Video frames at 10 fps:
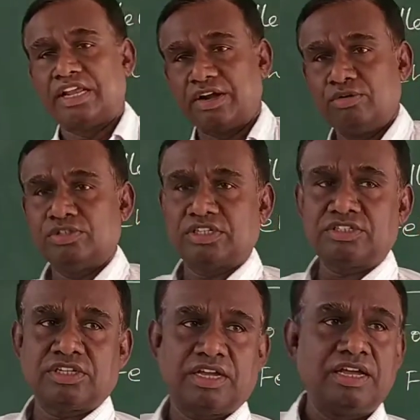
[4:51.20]
reduces
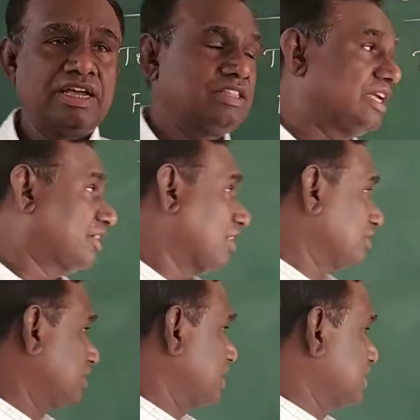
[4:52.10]
the tolerance
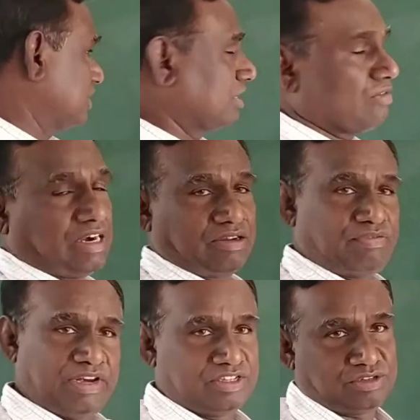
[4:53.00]
reagent and what?
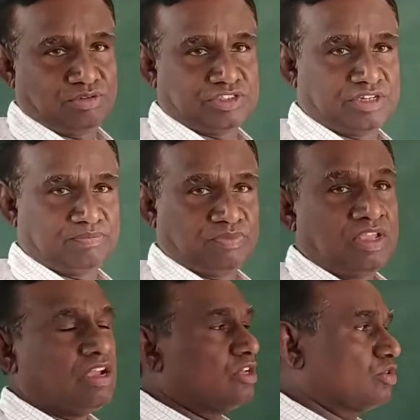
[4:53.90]
Felling solution.
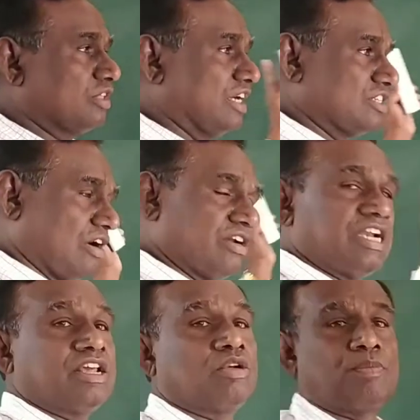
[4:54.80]
So that is
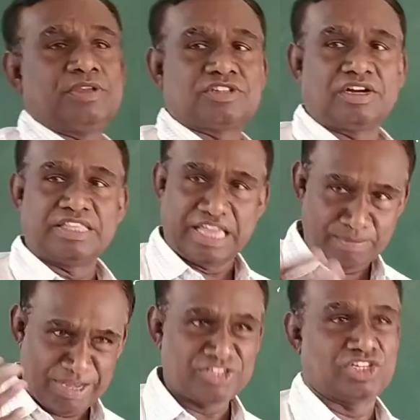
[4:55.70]
aldehyde group is called the
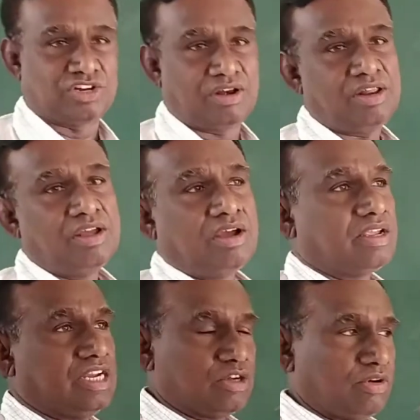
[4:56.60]
hemiacetal,
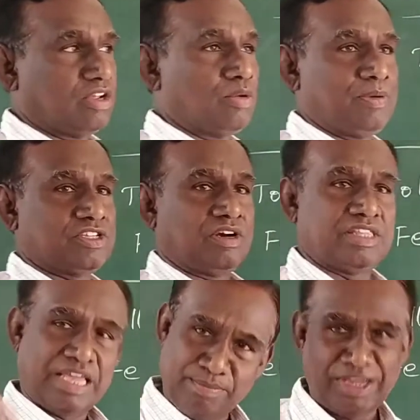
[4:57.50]
ketone group is called the
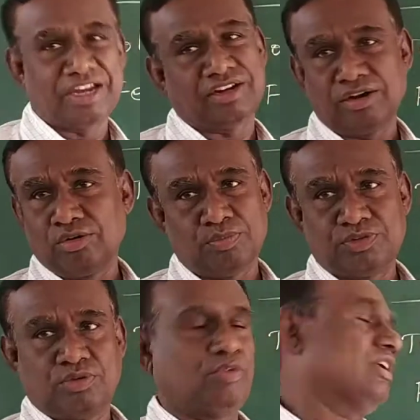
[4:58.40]
hemiketal groups.
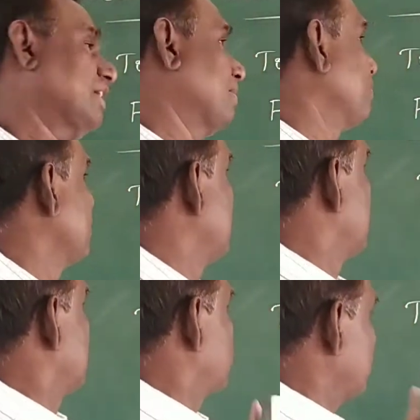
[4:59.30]
Okay.
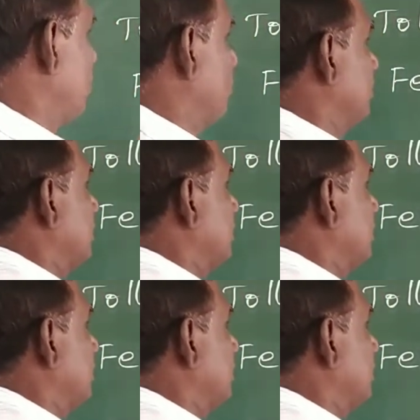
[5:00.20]
So now